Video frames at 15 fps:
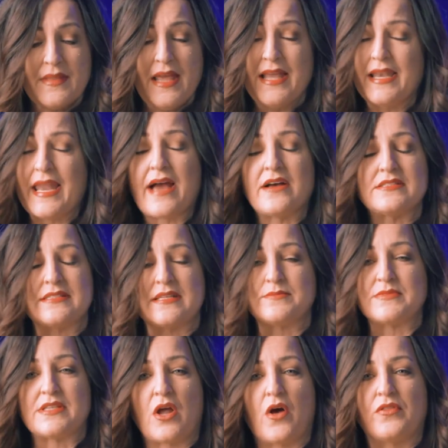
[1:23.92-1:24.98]
And now it
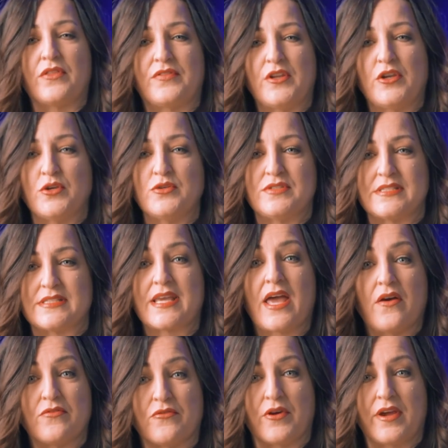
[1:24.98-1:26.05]
seems that all that the news is
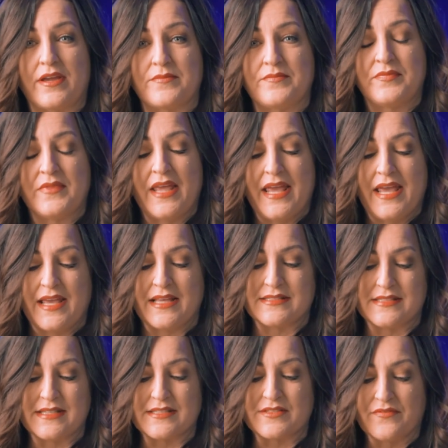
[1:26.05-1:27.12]
covering is
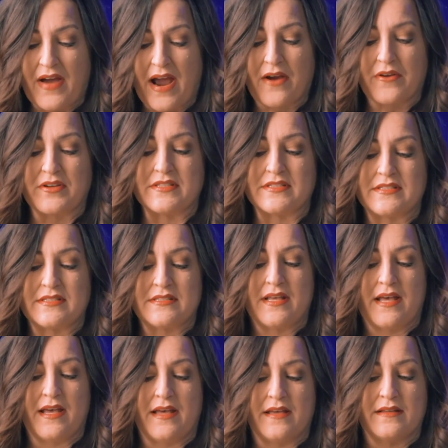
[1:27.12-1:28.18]
this virus
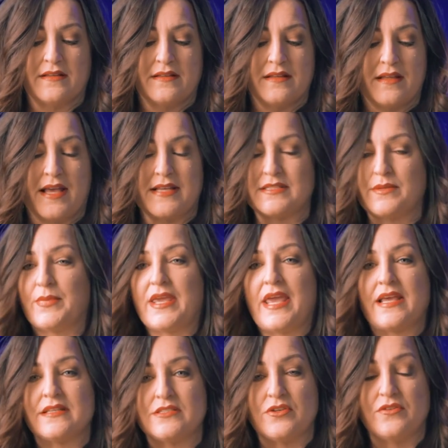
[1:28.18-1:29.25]
as it
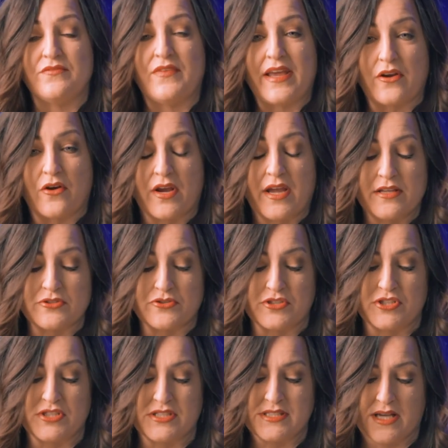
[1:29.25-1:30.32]
began to invade our country
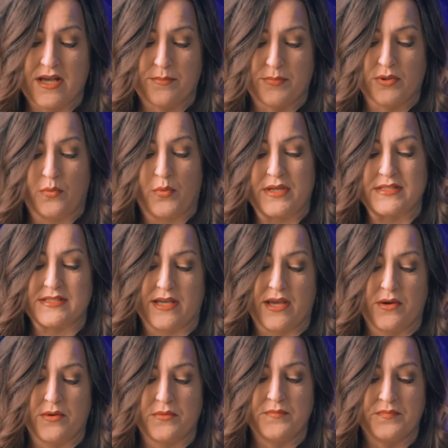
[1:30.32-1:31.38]
just a couple of weeks
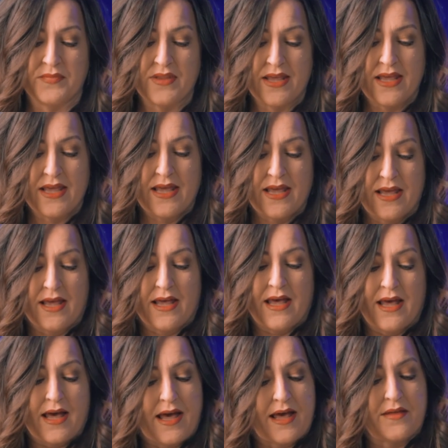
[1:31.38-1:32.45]
ago.
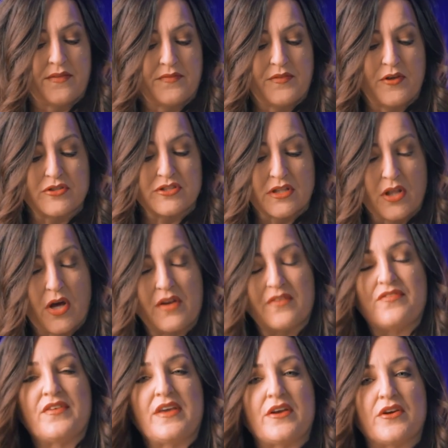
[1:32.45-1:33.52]
There's a lot of
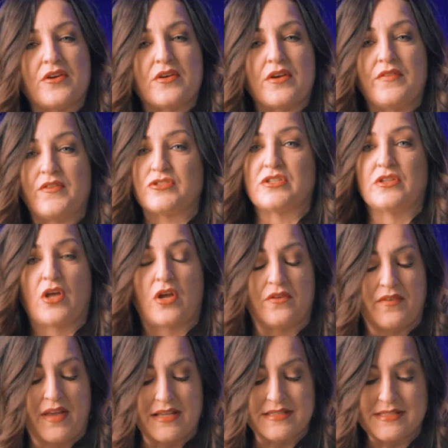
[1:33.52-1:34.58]
fear, and there's a lot
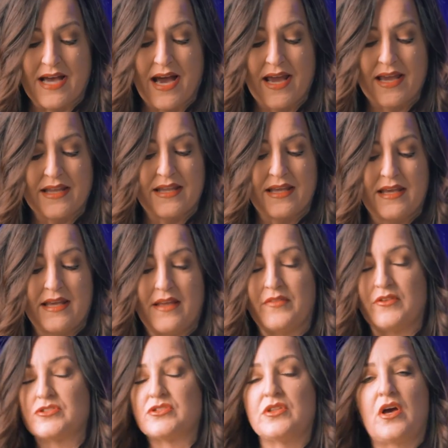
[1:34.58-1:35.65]
of anxiety, and
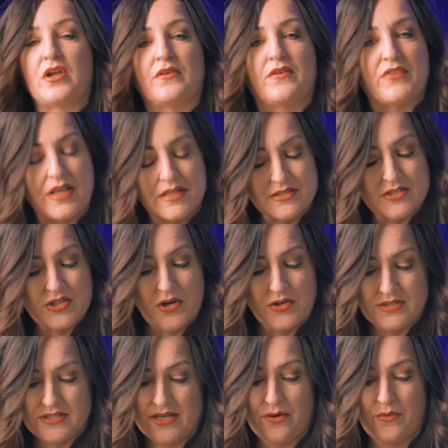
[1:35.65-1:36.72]
there's a lot of
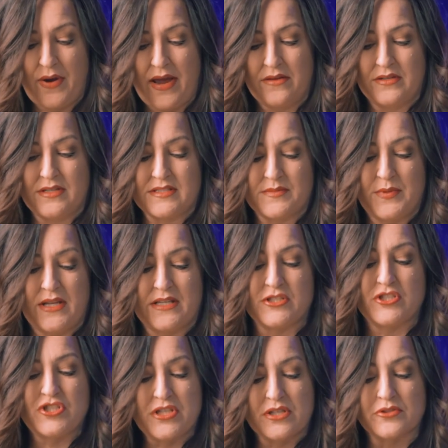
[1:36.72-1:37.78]
uncertainty around us. But
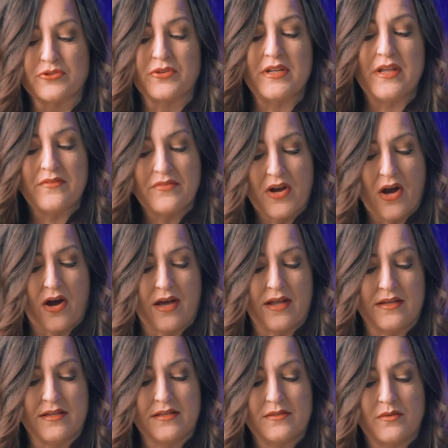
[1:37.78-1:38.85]
as children of
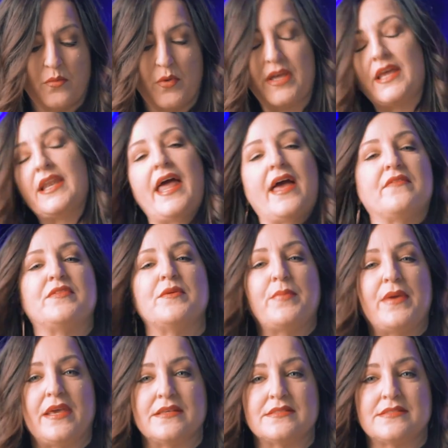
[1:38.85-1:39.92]
God, we can have the
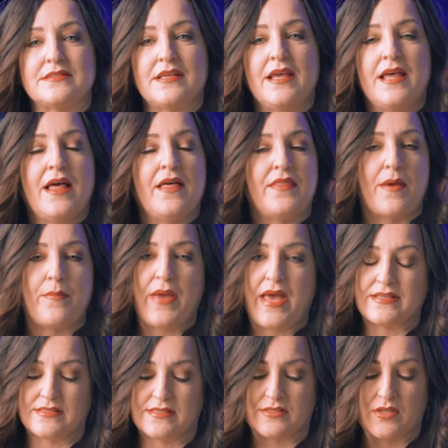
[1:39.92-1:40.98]
peace that
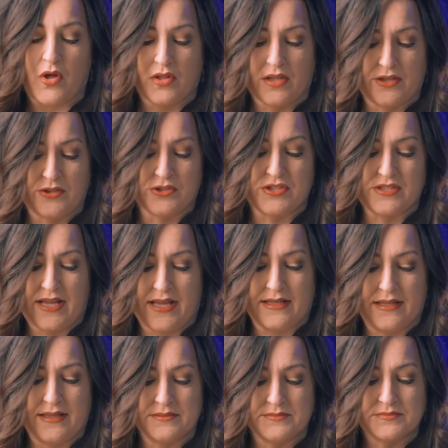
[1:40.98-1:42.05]
passes all
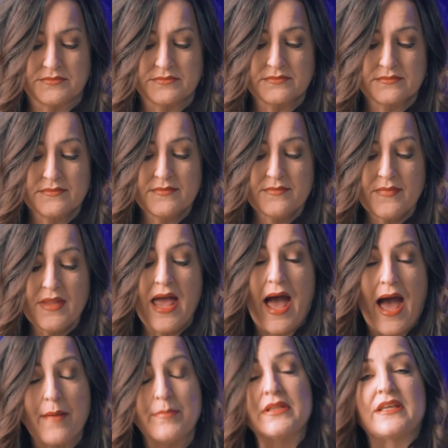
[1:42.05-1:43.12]
understanding.
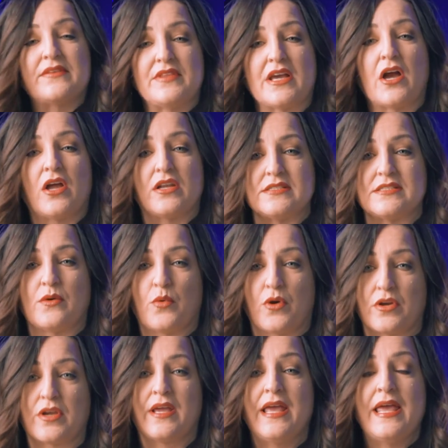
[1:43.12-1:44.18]
I believe that God is at
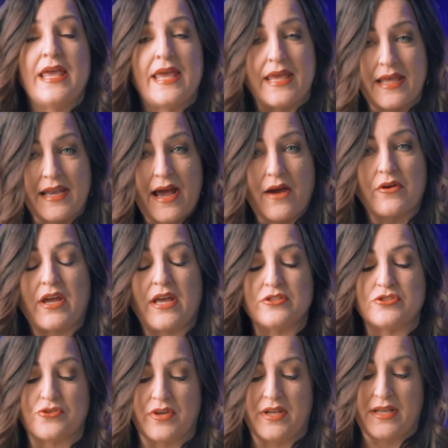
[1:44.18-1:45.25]
work in our
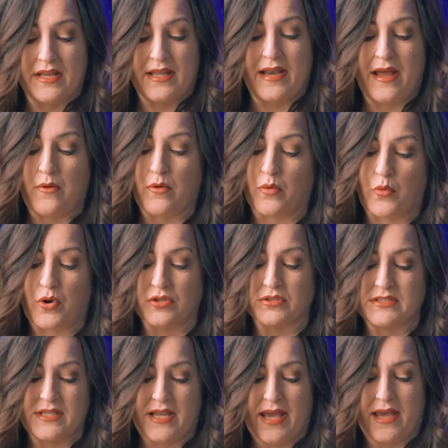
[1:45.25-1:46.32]
country and in our world
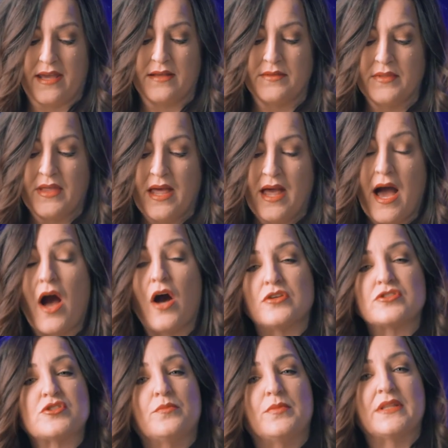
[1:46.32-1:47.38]
today. I
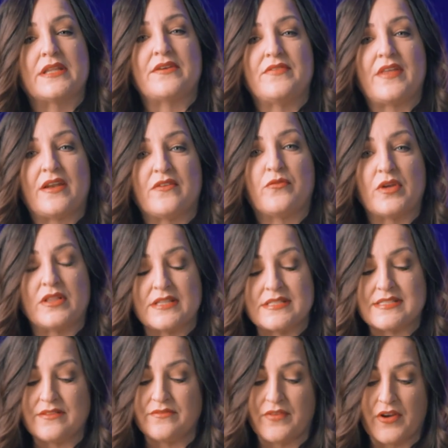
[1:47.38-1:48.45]
also believe that if we
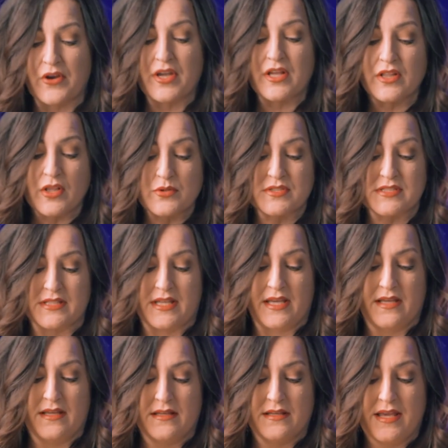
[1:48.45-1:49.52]
listen very
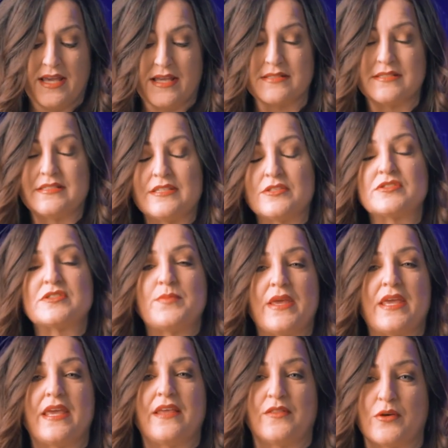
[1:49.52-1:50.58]
closely, He is still
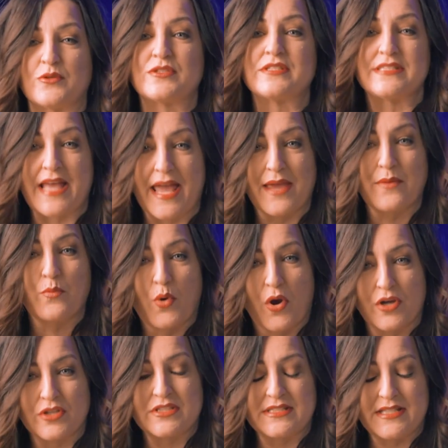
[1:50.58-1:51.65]
speaking those same
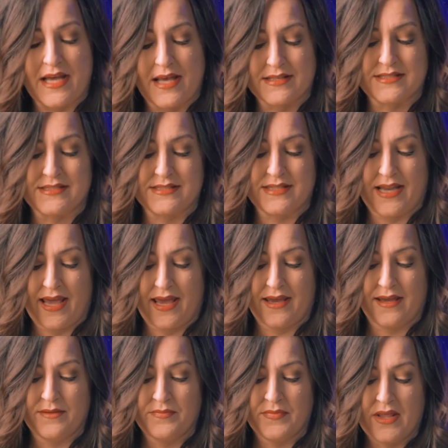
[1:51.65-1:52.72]
words to us today.